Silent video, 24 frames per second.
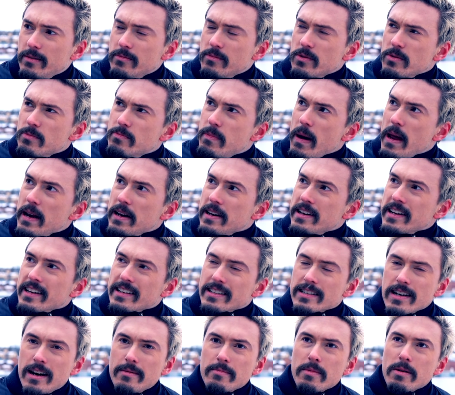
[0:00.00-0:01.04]
with
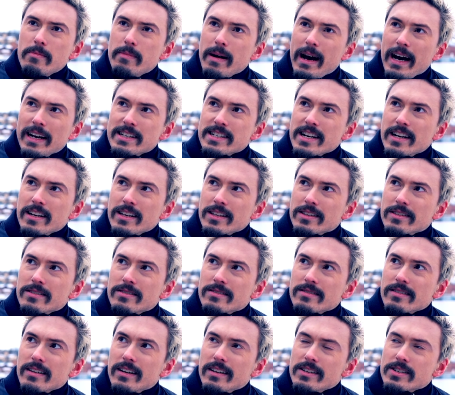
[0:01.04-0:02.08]
Benedict Cumberbatch, and it
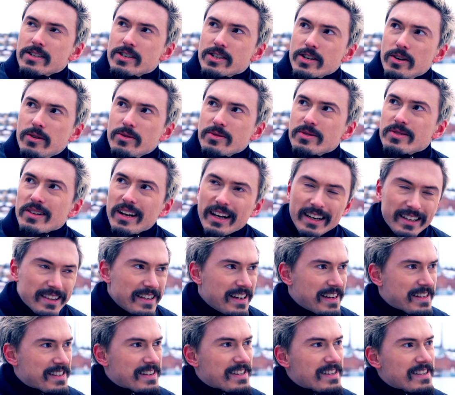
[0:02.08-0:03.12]
shows like
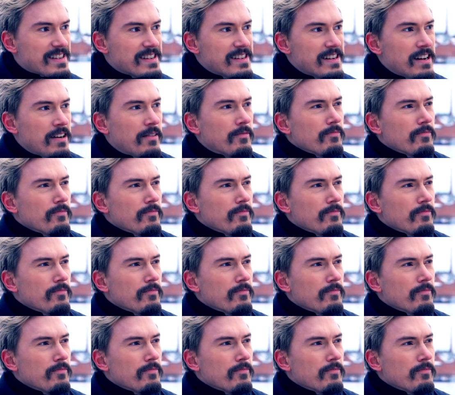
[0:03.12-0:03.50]
this